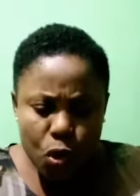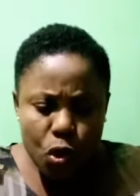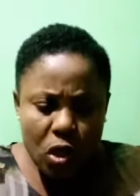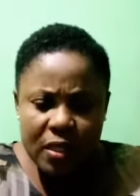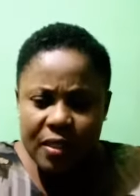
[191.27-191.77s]

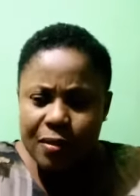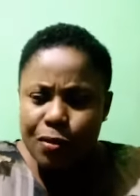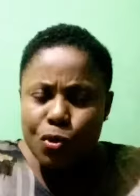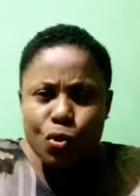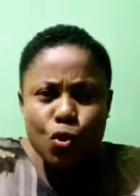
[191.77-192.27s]
You don't
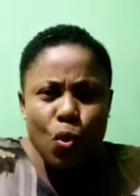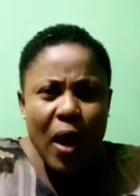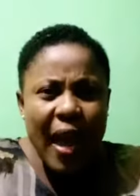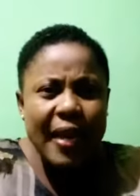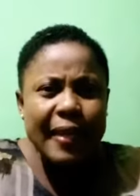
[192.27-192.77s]

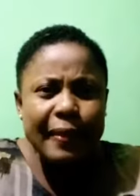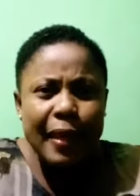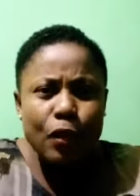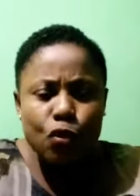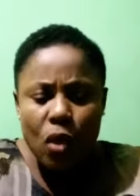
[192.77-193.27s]
do
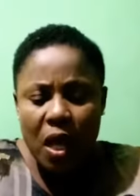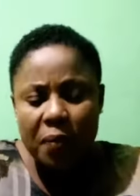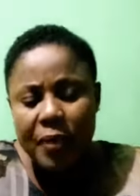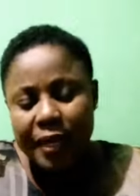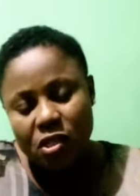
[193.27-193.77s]
anything to
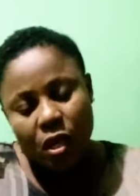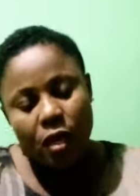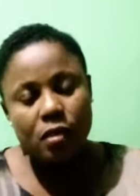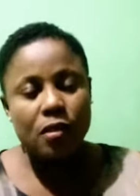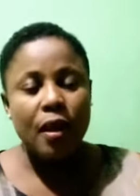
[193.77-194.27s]
help that
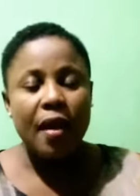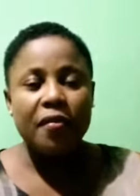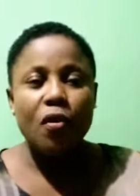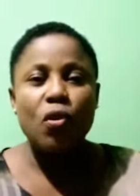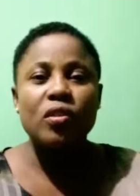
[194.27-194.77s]
child's
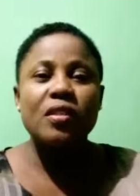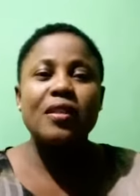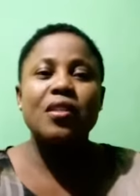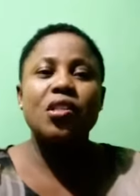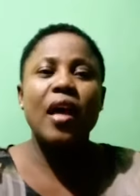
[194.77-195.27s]
life
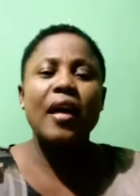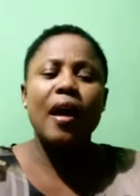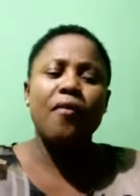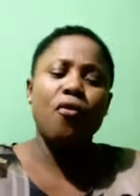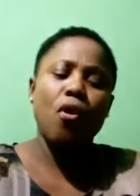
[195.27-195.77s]
until the
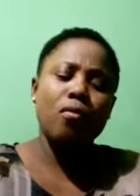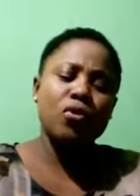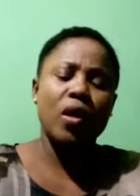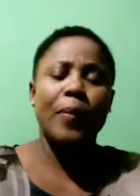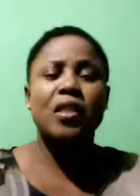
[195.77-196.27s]
child have
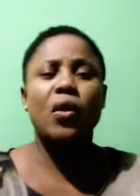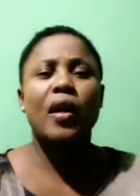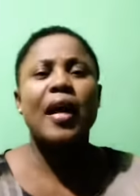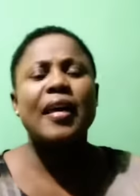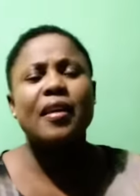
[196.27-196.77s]
come to a
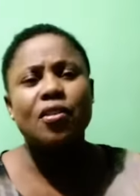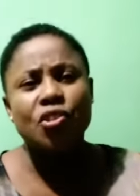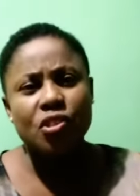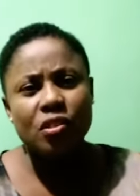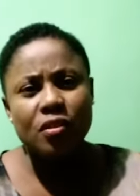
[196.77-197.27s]
particular
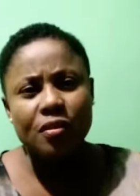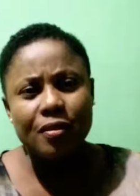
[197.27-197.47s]
age.